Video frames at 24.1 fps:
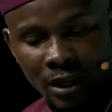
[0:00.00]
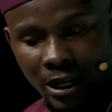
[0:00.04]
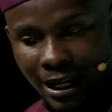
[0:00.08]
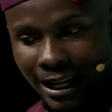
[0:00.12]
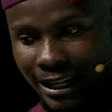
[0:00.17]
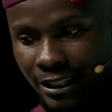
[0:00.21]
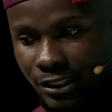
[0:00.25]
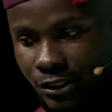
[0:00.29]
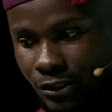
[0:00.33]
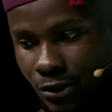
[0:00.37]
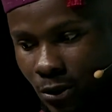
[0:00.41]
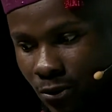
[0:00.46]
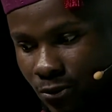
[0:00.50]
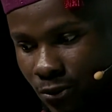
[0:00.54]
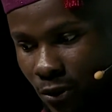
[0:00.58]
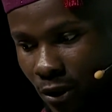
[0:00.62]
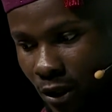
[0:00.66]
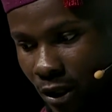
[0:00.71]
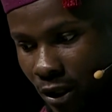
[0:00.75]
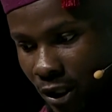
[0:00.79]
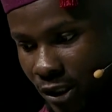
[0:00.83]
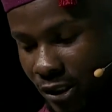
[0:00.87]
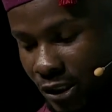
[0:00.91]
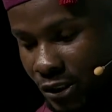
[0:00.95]
And so for
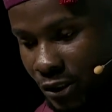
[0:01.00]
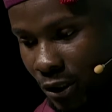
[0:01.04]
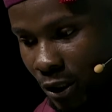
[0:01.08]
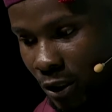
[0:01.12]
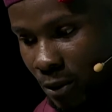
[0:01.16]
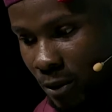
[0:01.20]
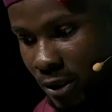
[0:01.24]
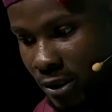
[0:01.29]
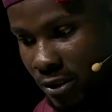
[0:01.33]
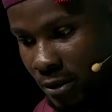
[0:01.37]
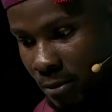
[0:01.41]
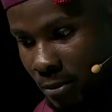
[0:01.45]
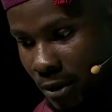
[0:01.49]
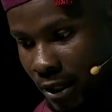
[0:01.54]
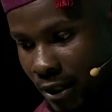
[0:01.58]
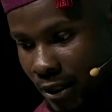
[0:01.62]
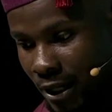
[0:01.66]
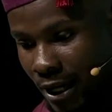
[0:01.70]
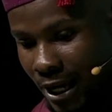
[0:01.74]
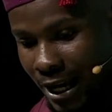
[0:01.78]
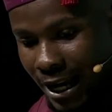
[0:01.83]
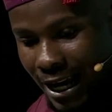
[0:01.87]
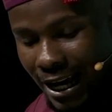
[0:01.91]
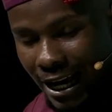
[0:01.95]
us, it's always
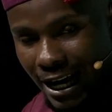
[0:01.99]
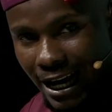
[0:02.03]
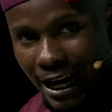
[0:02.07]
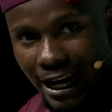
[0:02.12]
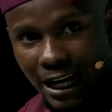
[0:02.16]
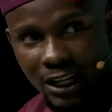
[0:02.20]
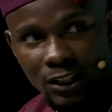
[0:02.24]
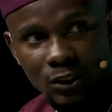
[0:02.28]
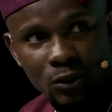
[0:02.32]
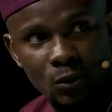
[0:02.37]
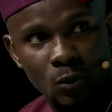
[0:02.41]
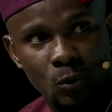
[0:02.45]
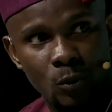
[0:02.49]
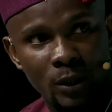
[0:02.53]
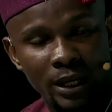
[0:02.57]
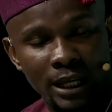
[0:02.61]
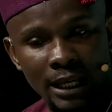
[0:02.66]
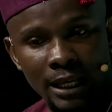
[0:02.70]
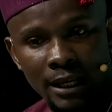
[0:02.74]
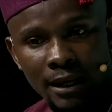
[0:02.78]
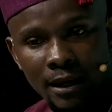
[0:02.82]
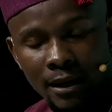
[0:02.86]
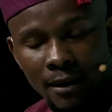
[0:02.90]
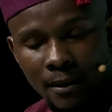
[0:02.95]
about how do
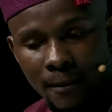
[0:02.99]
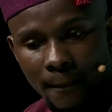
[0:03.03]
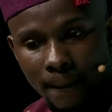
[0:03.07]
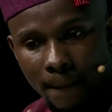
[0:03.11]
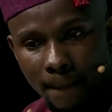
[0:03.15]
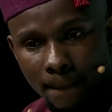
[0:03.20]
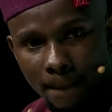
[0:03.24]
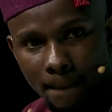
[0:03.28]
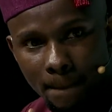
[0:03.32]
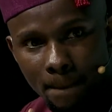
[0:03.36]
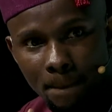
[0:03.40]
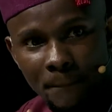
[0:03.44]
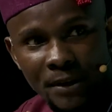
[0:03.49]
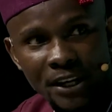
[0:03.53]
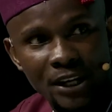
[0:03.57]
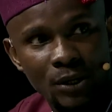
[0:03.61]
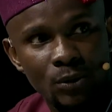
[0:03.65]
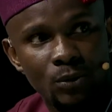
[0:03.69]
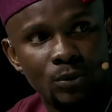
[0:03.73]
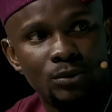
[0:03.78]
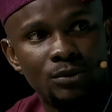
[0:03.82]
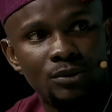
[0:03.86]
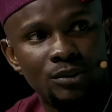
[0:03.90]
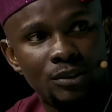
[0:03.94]
we
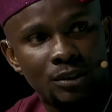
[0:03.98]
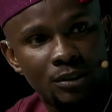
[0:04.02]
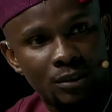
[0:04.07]
build